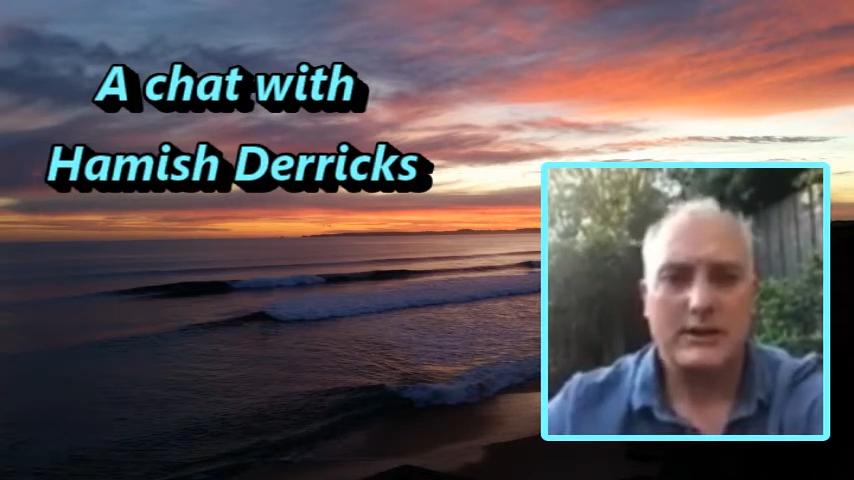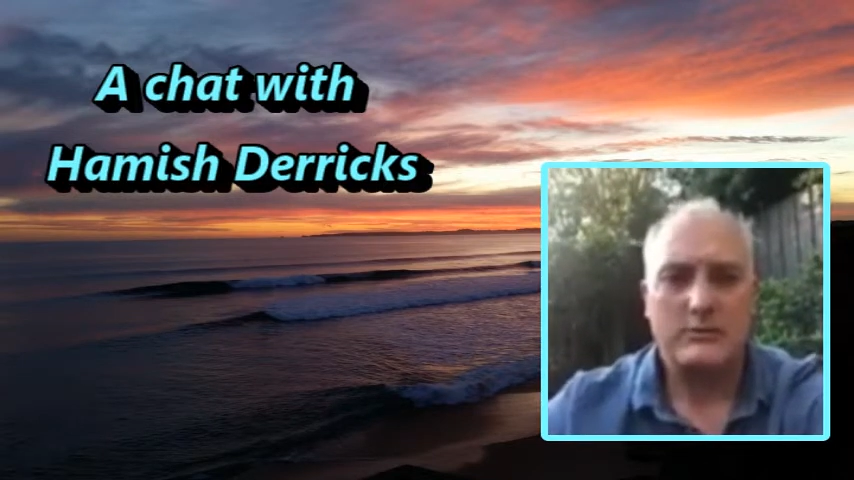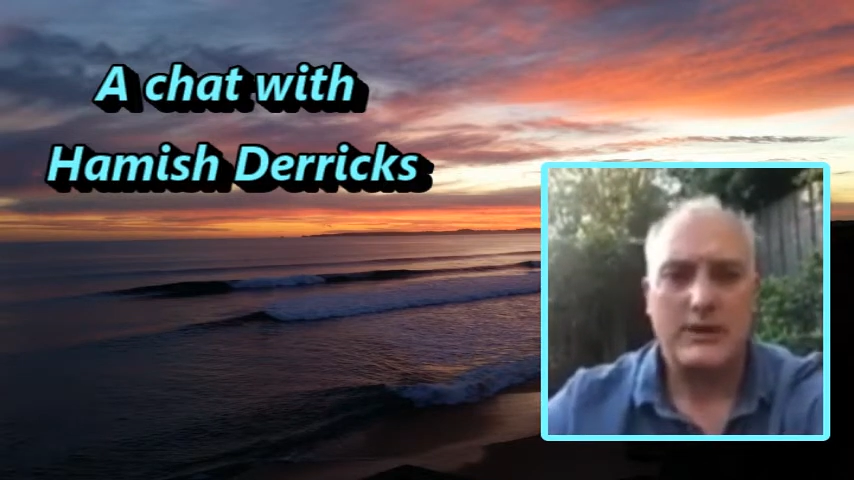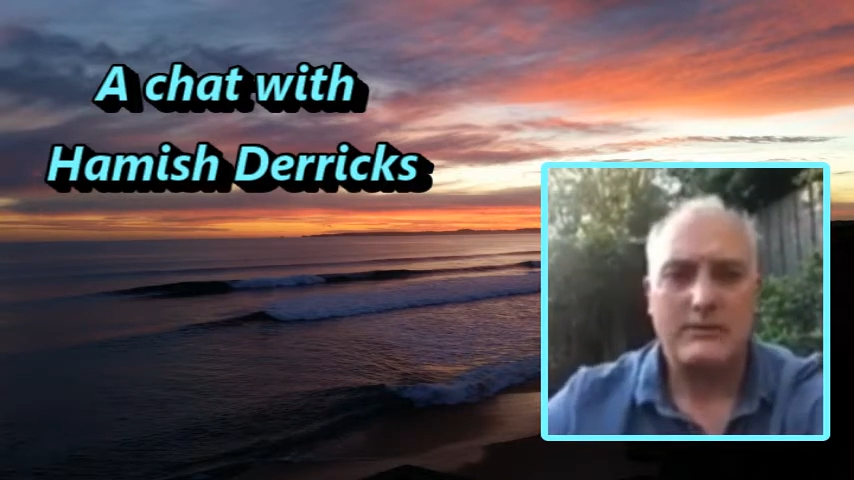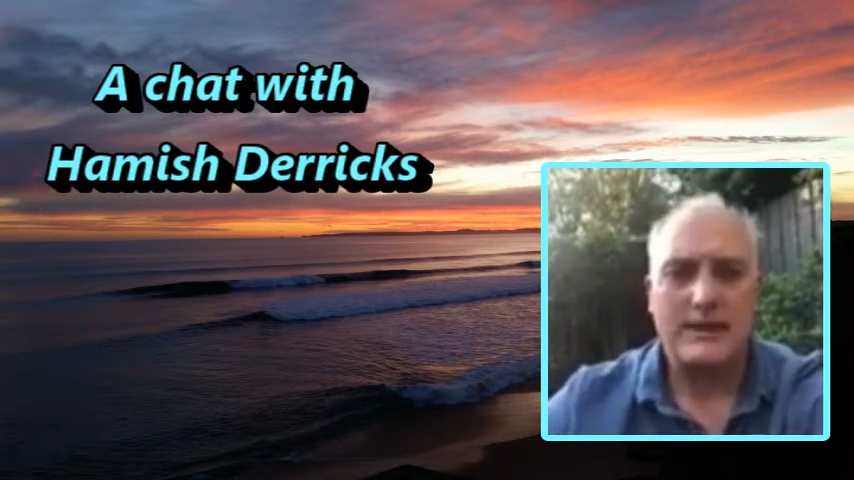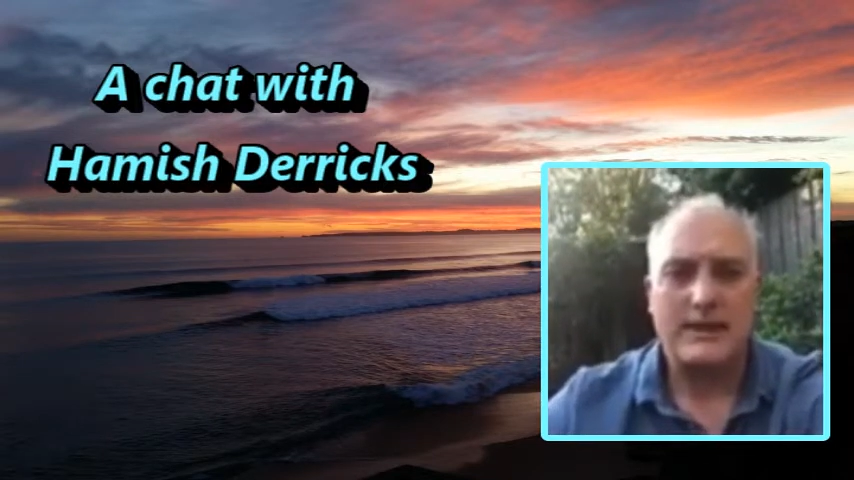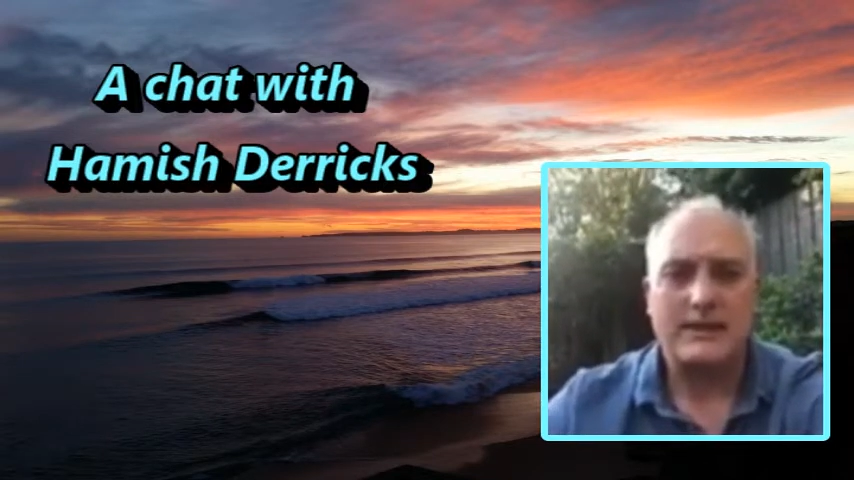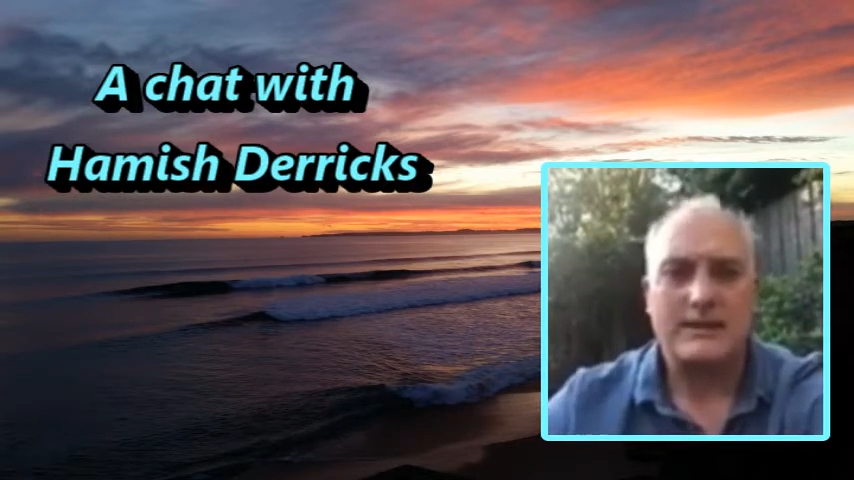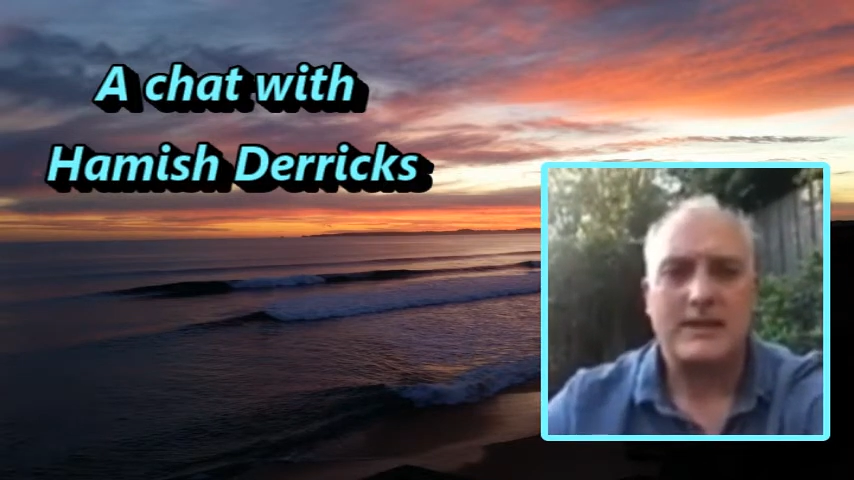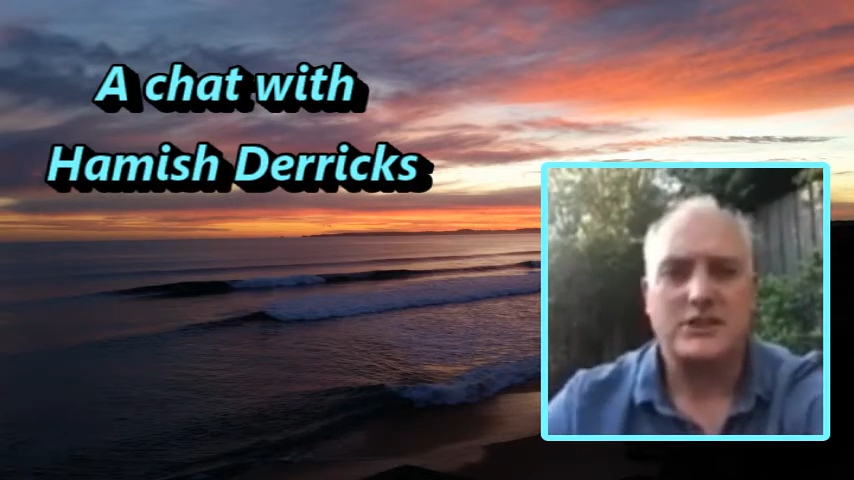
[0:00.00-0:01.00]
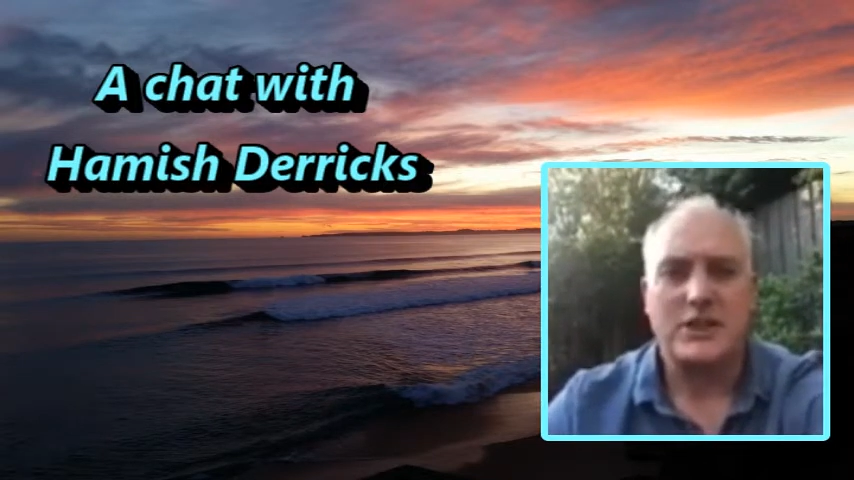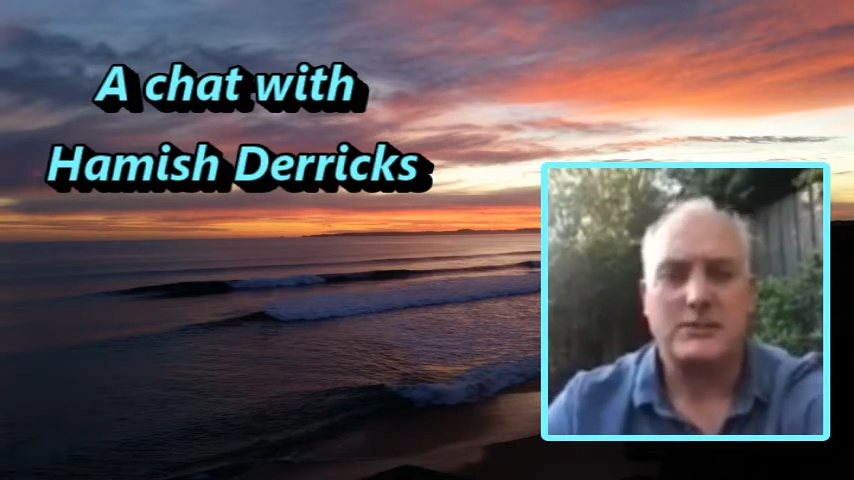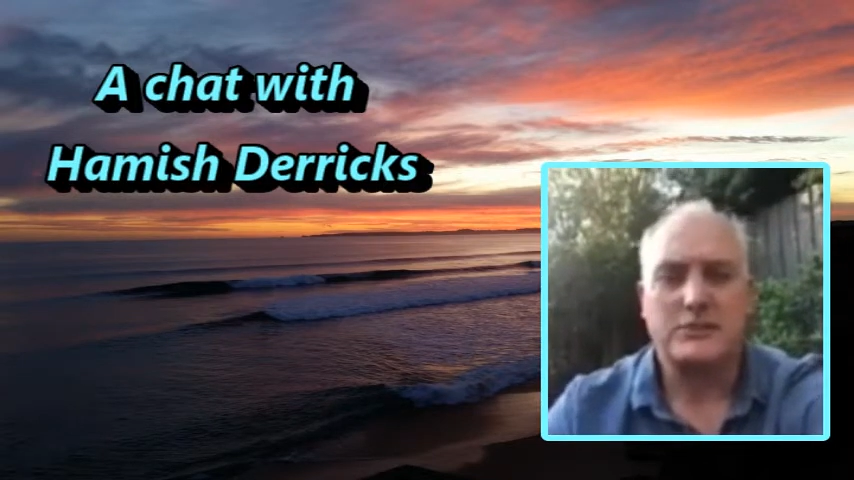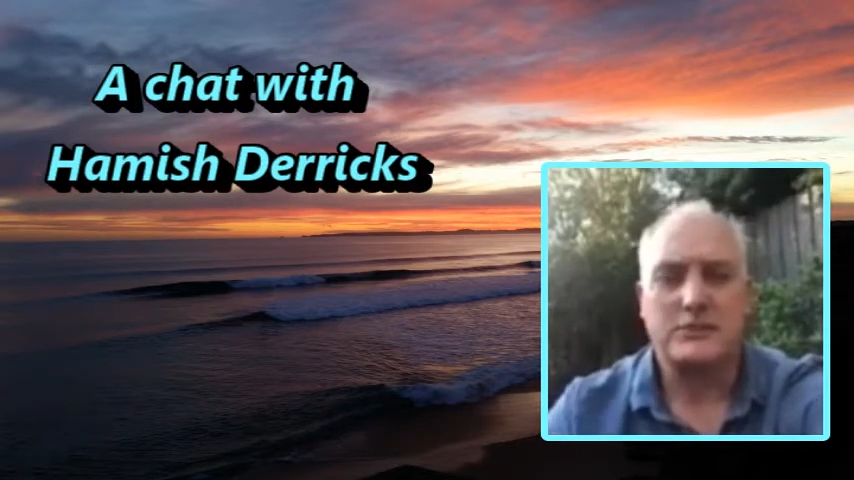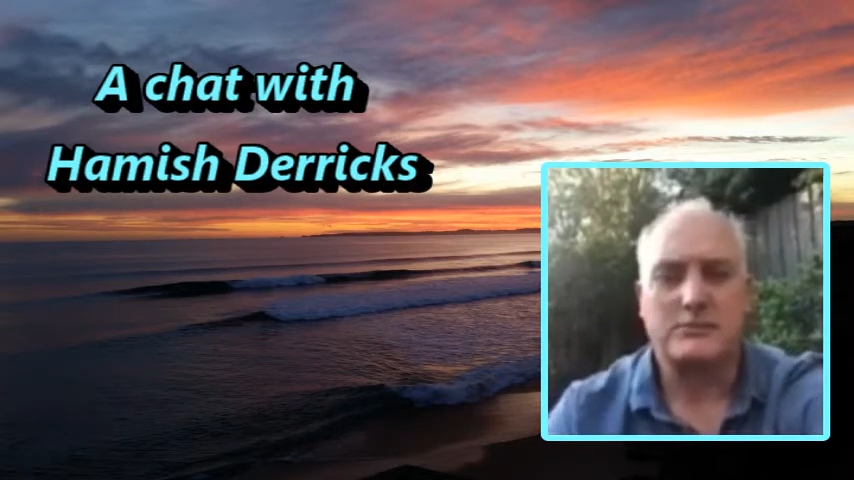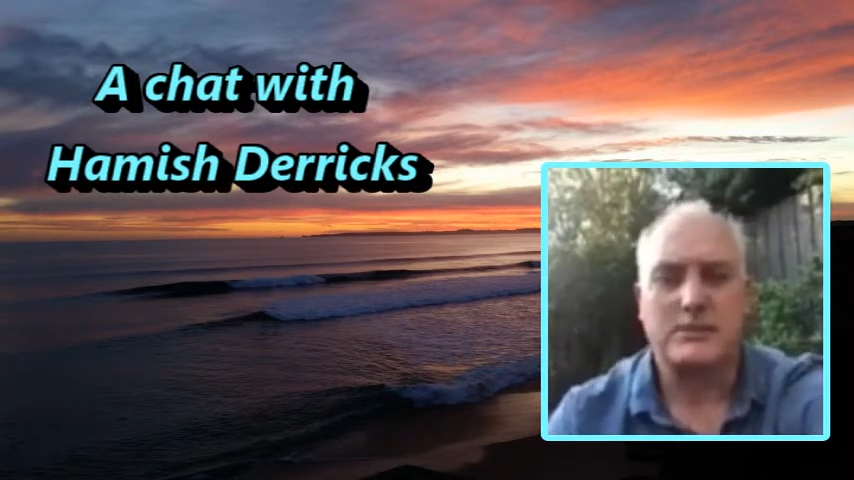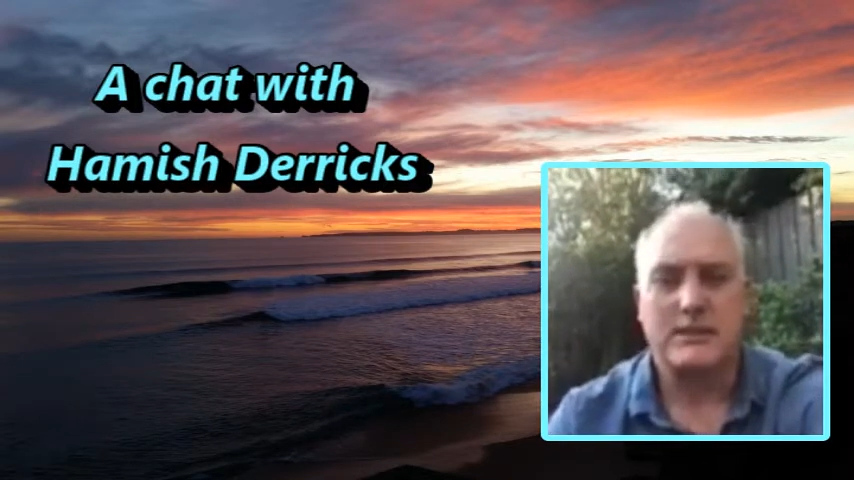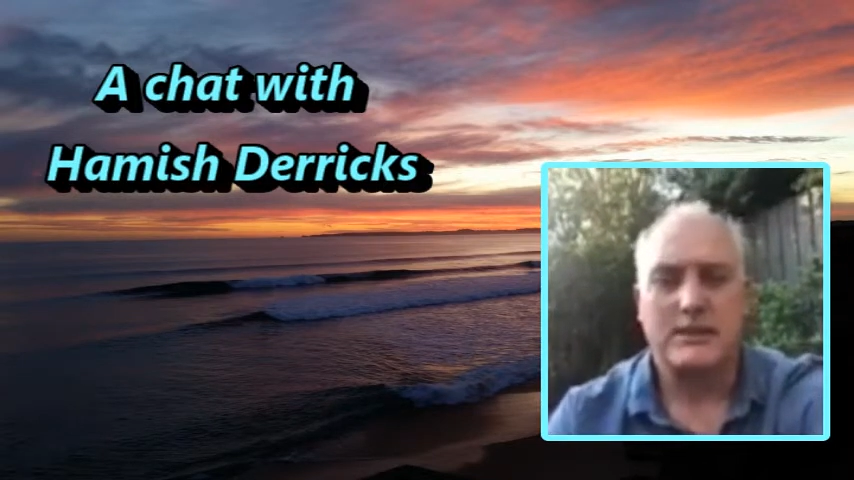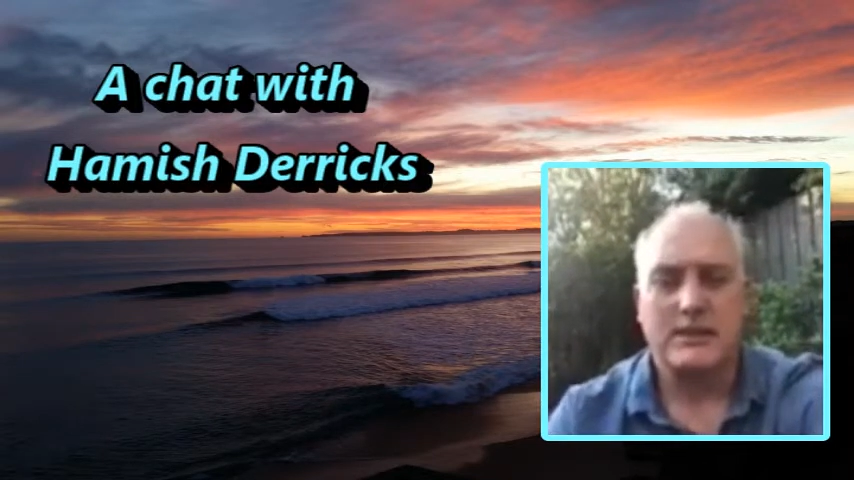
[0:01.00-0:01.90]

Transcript: and won many state championships